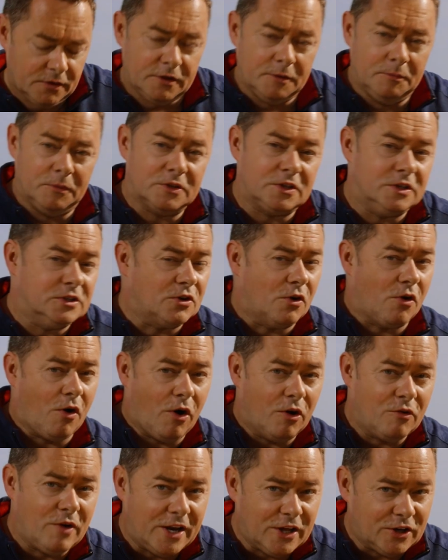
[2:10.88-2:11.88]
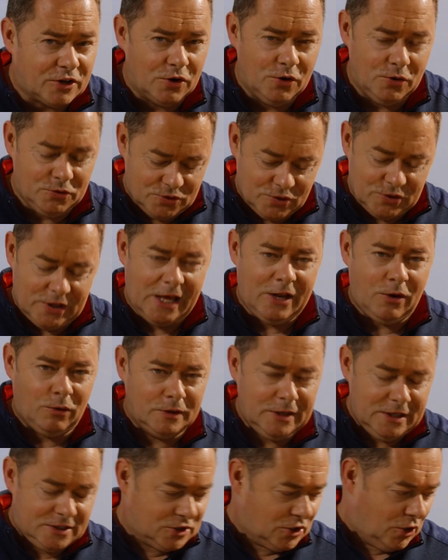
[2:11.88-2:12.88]
The mussels are already cooked, so they
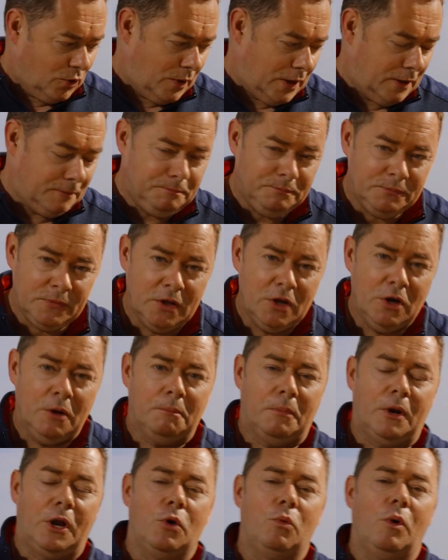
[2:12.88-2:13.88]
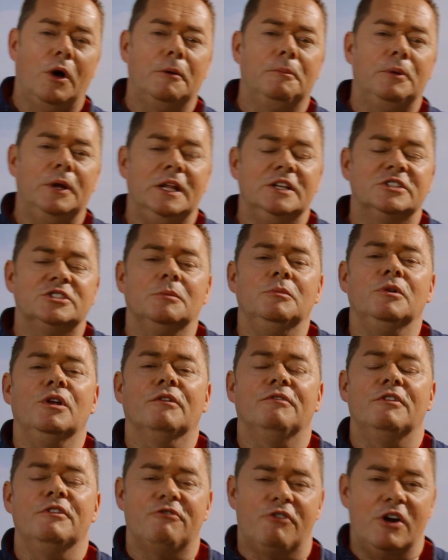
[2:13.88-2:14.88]
don't need to go in, but I wanna put in some
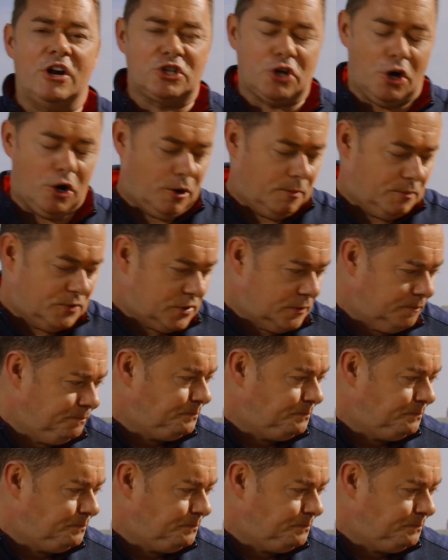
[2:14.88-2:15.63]
lovely fresh herbs.